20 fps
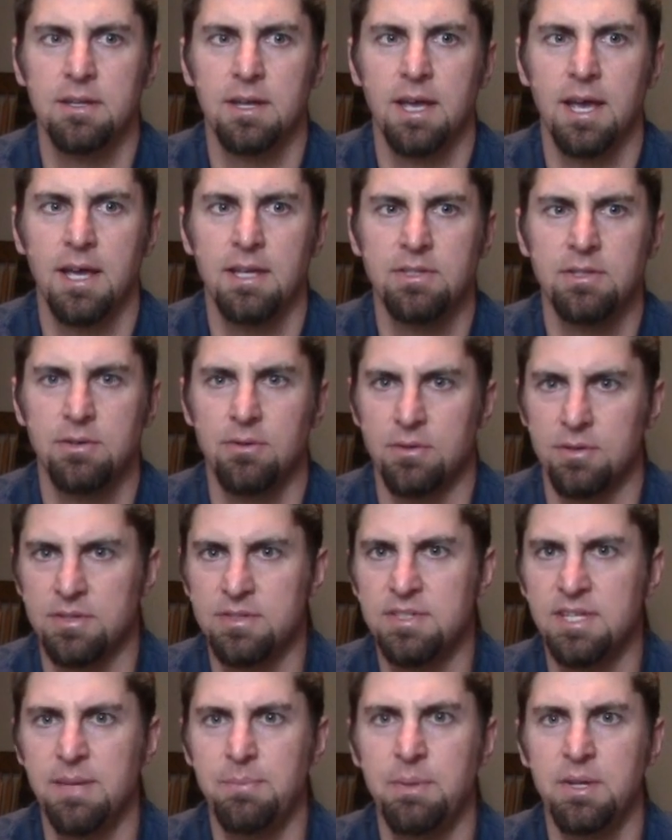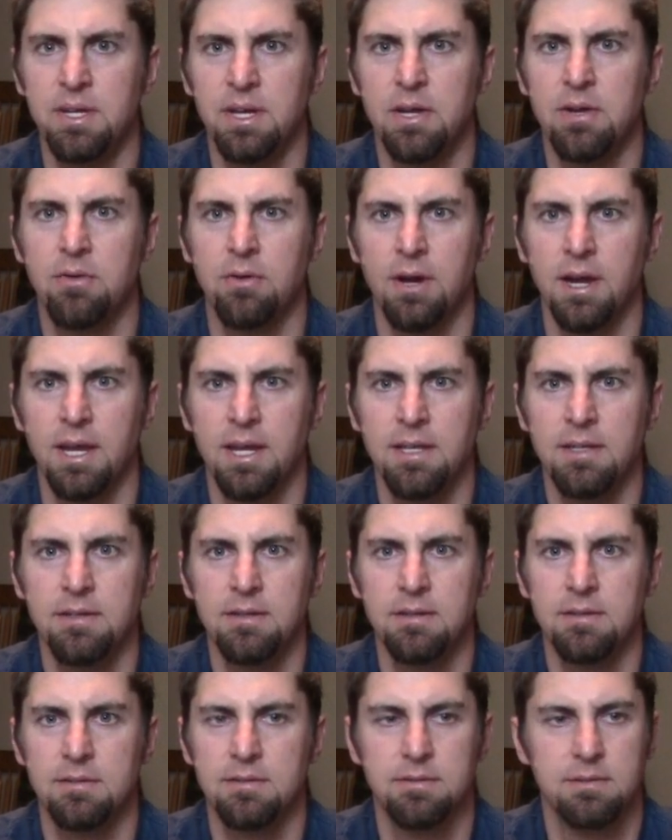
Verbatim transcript: as you're steeping your grain.